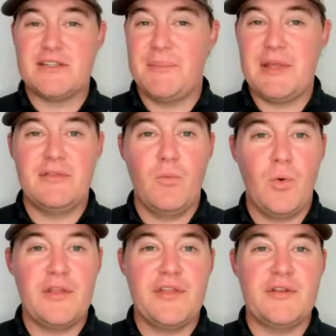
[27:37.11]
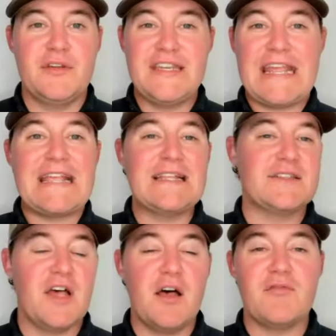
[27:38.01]
I mean, one of the deans
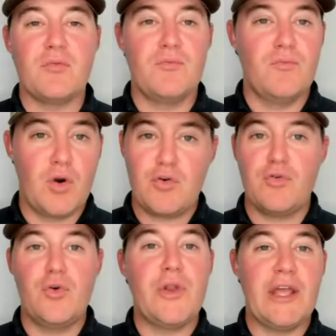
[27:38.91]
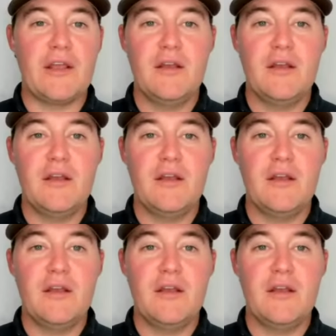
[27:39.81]
of recruiting